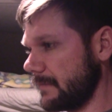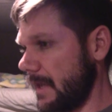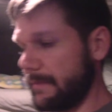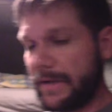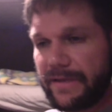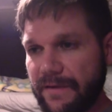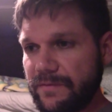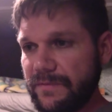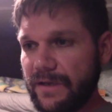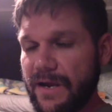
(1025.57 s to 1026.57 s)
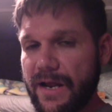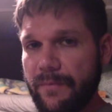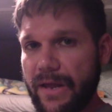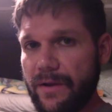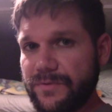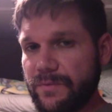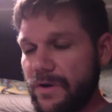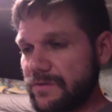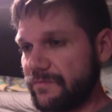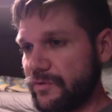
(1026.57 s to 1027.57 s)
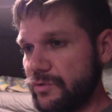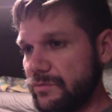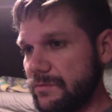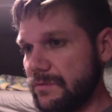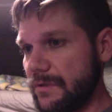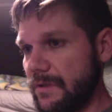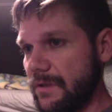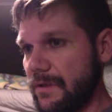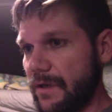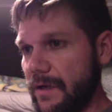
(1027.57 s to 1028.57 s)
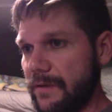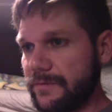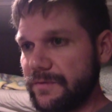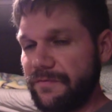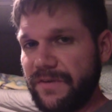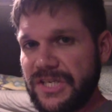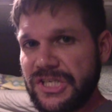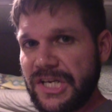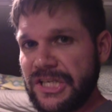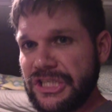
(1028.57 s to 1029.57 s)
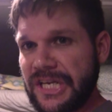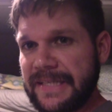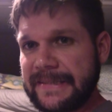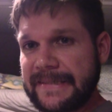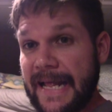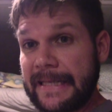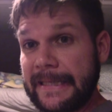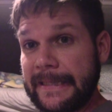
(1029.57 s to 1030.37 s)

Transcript: yeah, about to have some dinner. Heidi made up some awesome food. Uh, some fish and chicken salad.